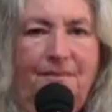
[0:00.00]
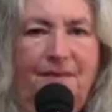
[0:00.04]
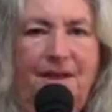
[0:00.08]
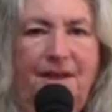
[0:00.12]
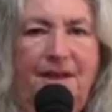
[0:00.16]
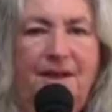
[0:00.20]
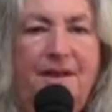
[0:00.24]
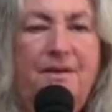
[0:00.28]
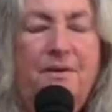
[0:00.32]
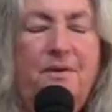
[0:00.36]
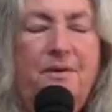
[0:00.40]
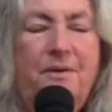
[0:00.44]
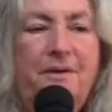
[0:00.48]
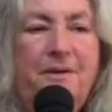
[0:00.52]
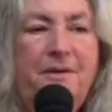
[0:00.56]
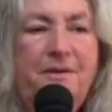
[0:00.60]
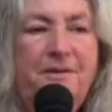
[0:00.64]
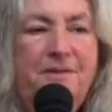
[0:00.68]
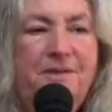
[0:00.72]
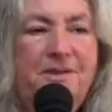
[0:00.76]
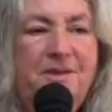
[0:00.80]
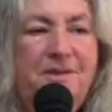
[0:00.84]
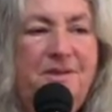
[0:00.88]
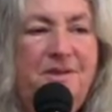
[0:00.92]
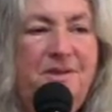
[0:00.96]
in
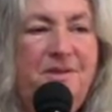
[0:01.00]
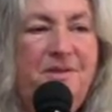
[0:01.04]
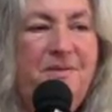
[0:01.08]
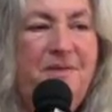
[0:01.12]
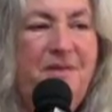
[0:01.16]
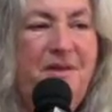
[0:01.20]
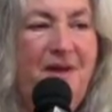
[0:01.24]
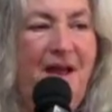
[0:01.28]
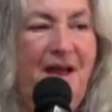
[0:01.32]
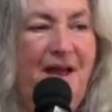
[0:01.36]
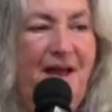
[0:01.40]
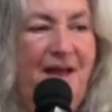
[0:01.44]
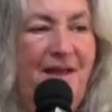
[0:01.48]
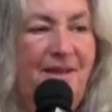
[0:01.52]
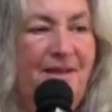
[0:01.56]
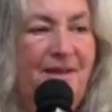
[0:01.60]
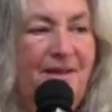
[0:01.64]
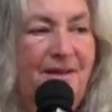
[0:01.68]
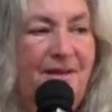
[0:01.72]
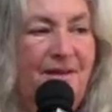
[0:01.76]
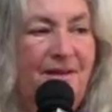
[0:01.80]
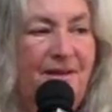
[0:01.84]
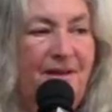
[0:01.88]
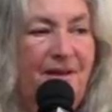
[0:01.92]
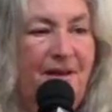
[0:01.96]
order to do that,
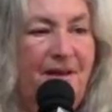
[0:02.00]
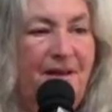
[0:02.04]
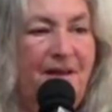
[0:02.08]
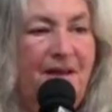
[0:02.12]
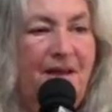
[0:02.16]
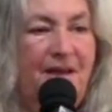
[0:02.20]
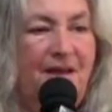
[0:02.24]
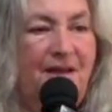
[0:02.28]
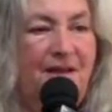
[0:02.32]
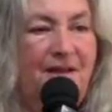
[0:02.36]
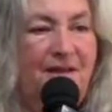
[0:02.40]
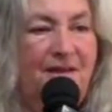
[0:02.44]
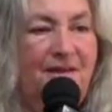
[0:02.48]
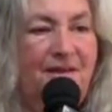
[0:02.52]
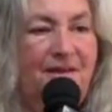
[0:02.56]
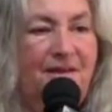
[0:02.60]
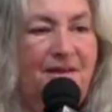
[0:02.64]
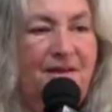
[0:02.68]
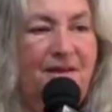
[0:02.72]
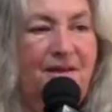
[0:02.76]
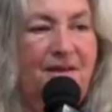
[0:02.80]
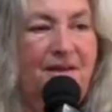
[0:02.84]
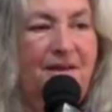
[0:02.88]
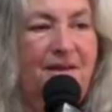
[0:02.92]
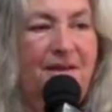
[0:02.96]
again,
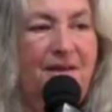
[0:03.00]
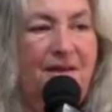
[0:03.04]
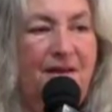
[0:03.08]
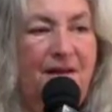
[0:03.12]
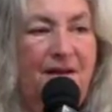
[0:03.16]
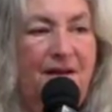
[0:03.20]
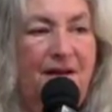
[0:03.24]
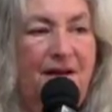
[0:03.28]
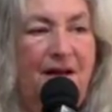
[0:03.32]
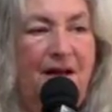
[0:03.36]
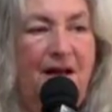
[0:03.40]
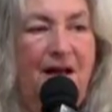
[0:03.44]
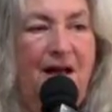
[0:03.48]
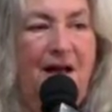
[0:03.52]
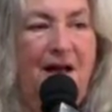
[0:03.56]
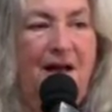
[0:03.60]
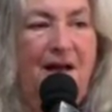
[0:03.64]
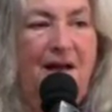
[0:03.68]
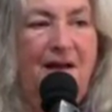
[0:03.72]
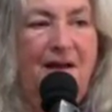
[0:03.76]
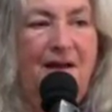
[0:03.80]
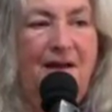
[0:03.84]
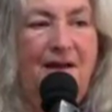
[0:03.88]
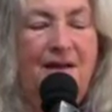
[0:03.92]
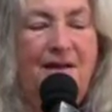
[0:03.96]

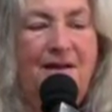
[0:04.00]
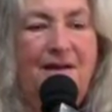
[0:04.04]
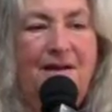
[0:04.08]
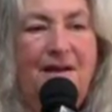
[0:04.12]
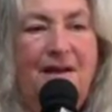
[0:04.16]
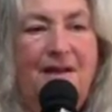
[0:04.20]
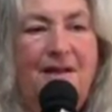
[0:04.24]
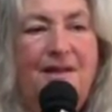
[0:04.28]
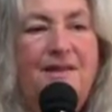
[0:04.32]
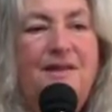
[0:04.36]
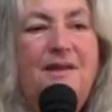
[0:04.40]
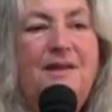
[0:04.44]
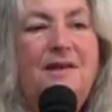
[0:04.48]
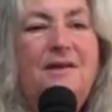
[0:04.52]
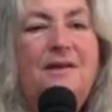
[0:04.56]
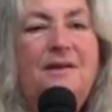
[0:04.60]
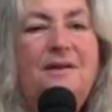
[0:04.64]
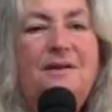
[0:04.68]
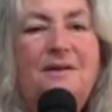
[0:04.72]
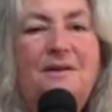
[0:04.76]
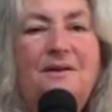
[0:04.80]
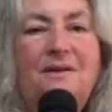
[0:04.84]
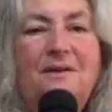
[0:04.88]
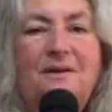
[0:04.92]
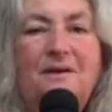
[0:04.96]
I
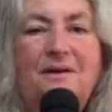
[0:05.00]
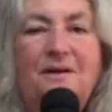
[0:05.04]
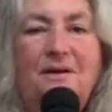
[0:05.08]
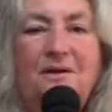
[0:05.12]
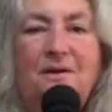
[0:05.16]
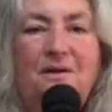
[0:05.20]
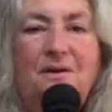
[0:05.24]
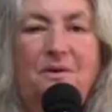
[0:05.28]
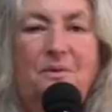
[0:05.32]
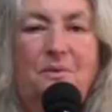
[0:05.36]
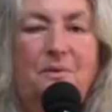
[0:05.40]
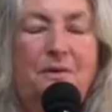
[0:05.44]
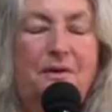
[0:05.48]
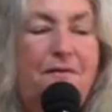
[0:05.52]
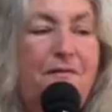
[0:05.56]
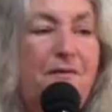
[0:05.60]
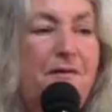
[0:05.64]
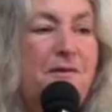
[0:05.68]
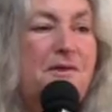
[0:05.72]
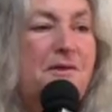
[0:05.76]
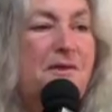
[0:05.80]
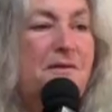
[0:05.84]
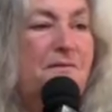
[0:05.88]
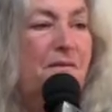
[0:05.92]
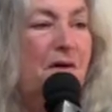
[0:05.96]
think we
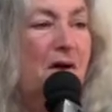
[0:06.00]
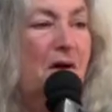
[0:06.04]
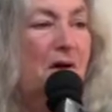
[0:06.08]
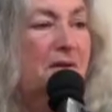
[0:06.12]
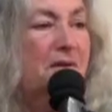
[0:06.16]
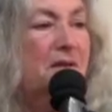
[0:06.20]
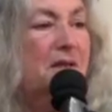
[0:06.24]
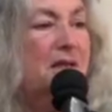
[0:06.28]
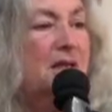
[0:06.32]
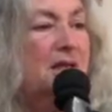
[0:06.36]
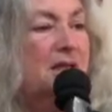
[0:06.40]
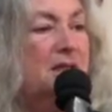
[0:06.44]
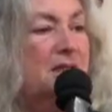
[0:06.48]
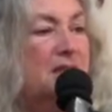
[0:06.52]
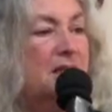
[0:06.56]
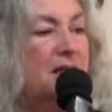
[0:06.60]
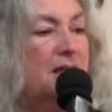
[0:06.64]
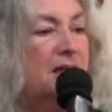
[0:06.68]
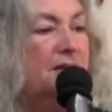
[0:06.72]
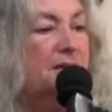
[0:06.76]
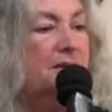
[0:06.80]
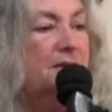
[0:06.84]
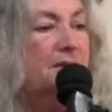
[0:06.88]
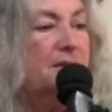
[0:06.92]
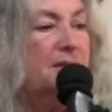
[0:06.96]
first of all need to
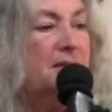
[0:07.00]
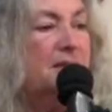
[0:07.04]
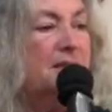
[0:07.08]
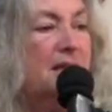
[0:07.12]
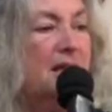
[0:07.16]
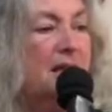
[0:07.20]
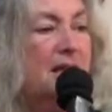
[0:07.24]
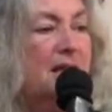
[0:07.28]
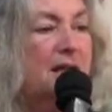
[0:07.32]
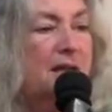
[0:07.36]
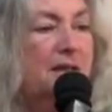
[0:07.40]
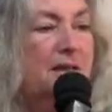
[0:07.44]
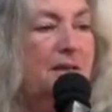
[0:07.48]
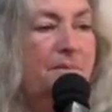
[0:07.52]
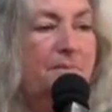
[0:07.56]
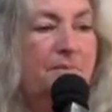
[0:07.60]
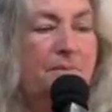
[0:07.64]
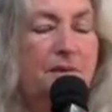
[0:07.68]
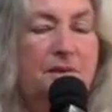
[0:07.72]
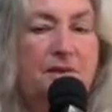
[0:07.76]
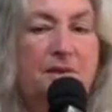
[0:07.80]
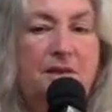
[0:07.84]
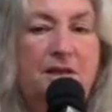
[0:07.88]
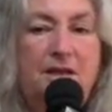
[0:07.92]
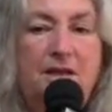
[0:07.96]
understand and
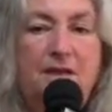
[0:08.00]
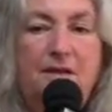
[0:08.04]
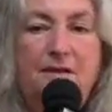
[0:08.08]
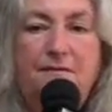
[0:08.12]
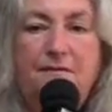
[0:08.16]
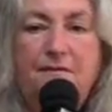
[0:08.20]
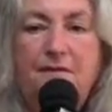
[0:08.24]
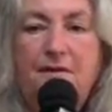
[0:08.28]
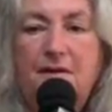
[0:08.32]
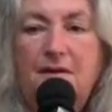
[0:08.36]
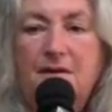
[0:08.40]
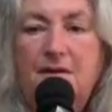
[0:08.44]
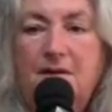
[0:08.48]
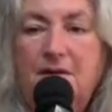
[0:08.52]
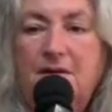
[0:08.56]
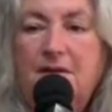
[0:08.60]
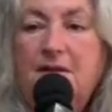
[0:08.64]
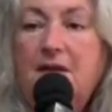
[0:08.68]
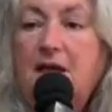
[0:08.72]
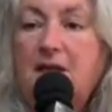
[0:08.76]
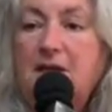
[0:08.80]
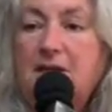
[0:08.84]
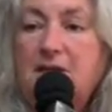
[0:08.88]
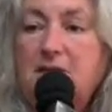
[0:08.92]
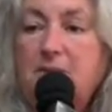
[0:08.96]
believe
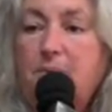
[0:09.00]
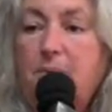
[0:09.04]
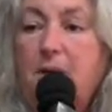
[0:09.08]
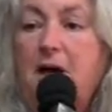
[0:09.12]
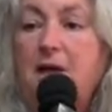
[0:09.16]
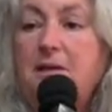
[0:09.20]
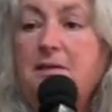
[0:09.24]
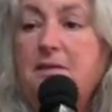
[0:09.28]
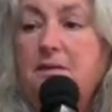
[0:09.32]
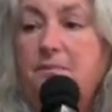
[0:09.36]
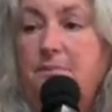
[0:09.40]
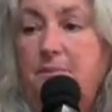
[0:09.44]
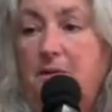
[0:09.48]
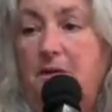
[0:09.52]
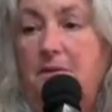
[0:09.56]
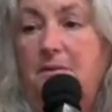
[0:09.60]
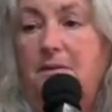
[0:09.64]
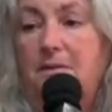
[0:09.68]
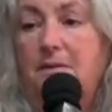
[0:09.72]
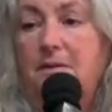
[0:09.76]
that it's possible.